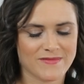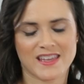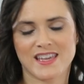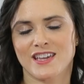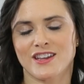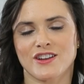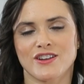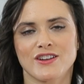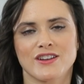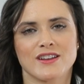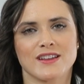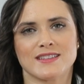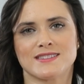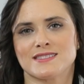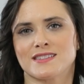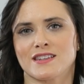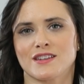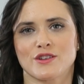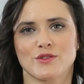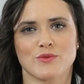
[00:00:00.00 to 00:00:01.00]
Here,
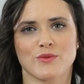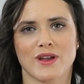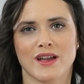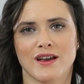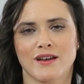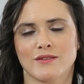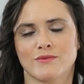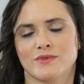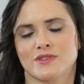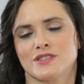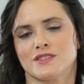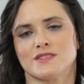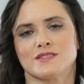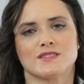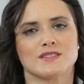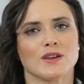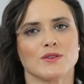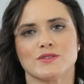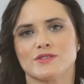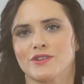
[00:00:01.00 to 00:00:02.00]
it's done in a round, which is
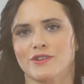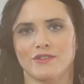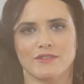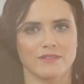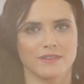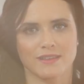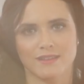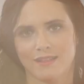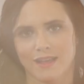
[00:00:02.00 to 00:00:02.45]
so eternally